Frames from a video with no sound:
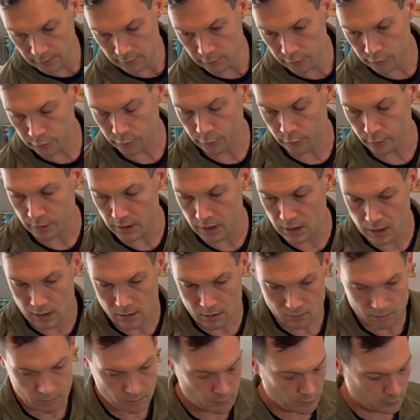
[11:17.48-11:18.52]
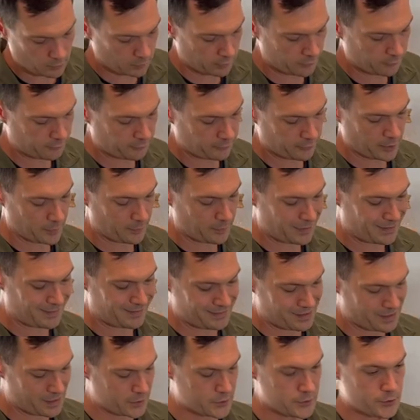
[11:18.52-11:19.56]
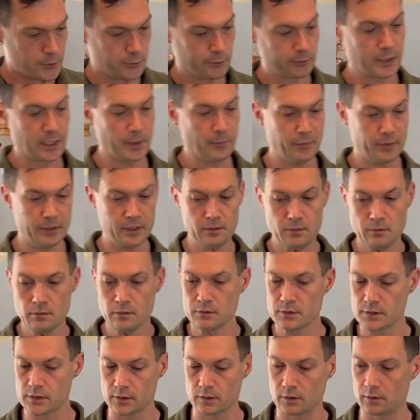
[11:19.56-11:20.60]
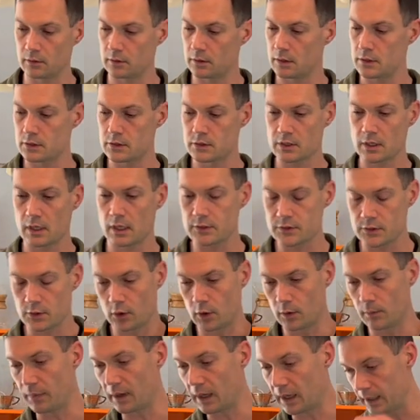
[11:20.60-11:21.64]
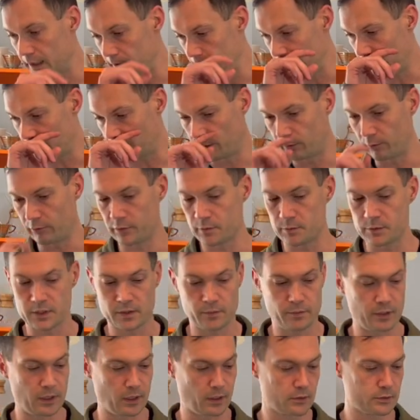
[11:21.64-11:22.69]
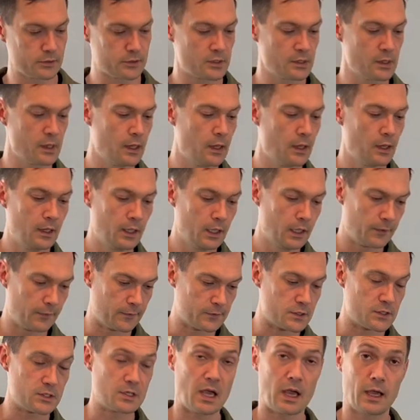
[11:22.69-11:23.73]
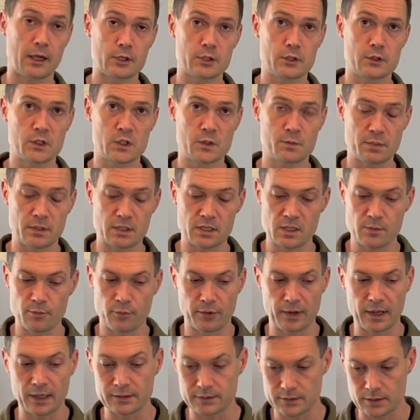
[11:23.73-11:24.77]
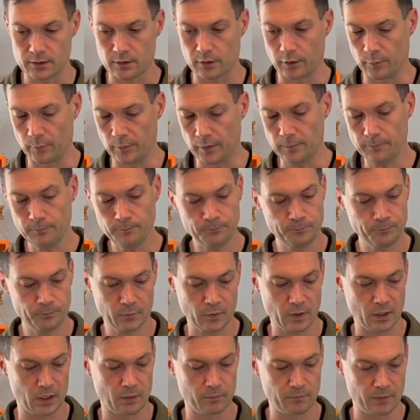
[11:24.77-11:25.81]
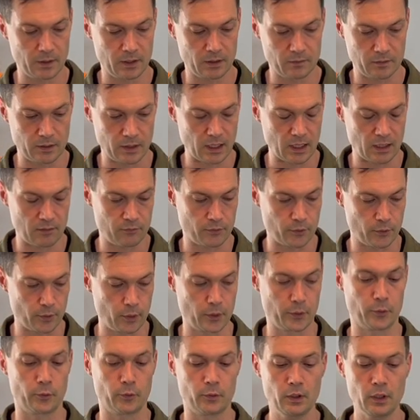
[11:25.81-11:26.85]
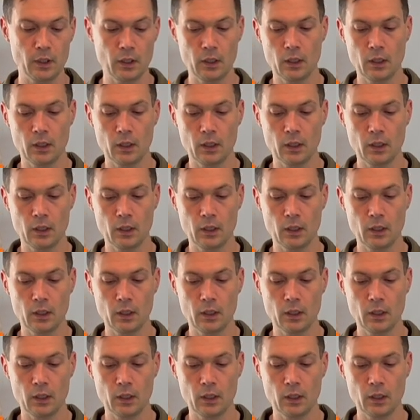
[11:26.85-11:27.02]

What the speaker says: Three are from an external company. So these guys all buy their armor from somebody else. This is actually Spidi branded armor. They have their own.